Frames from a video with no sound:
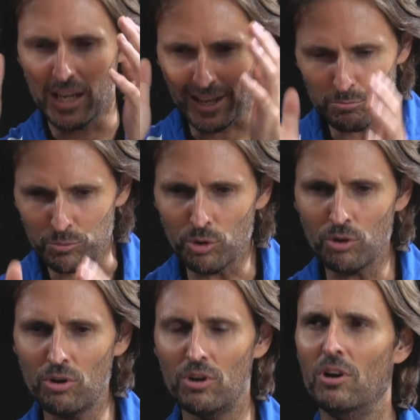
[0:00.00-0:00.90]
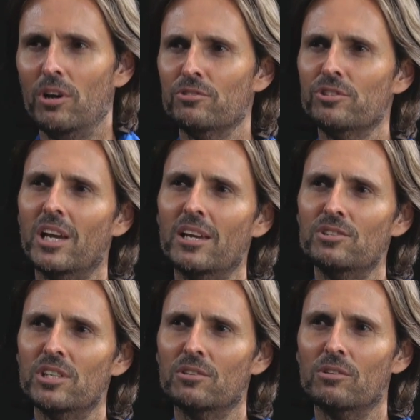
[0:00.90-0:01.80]
and more on
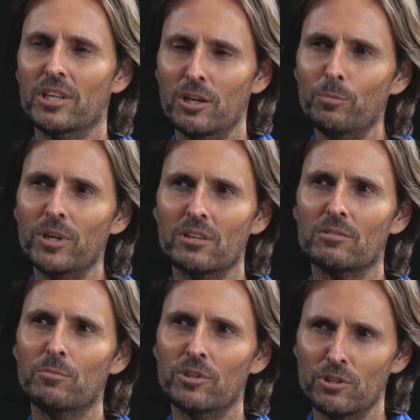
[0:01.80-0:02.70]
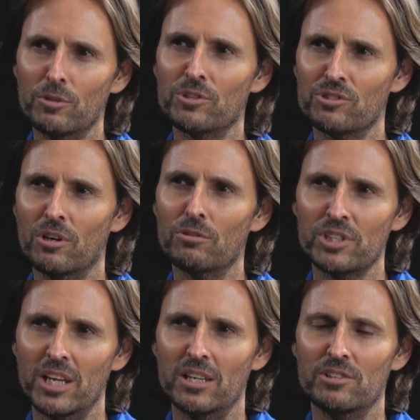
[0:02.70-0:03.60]
changing, on helping the human soul
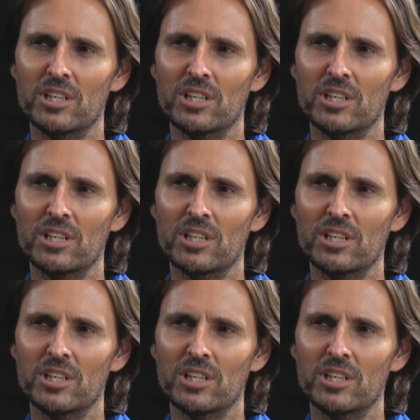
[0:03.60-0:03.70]
change.